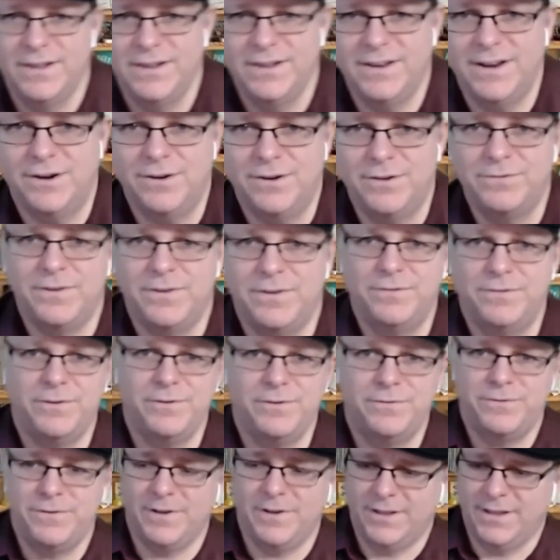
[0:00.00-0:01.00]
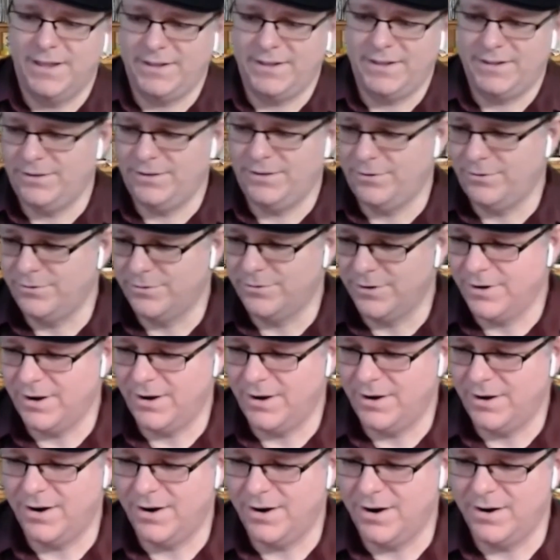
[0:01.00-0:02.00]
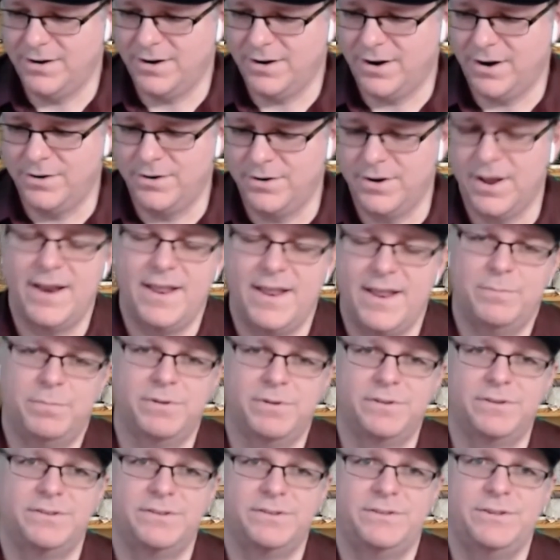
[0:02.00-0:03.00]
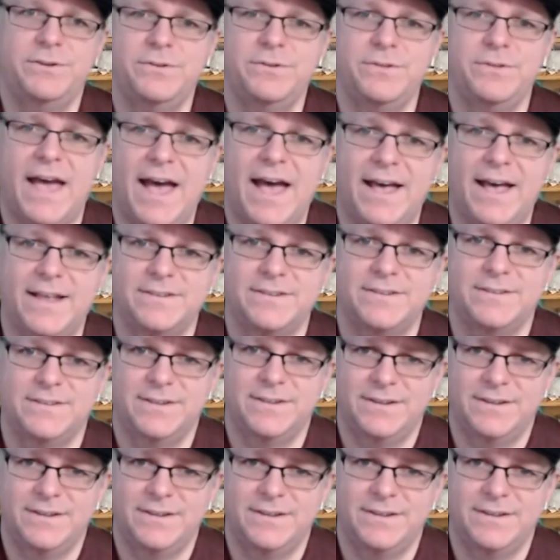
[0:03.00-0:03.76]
If you feel like you are not able to do that,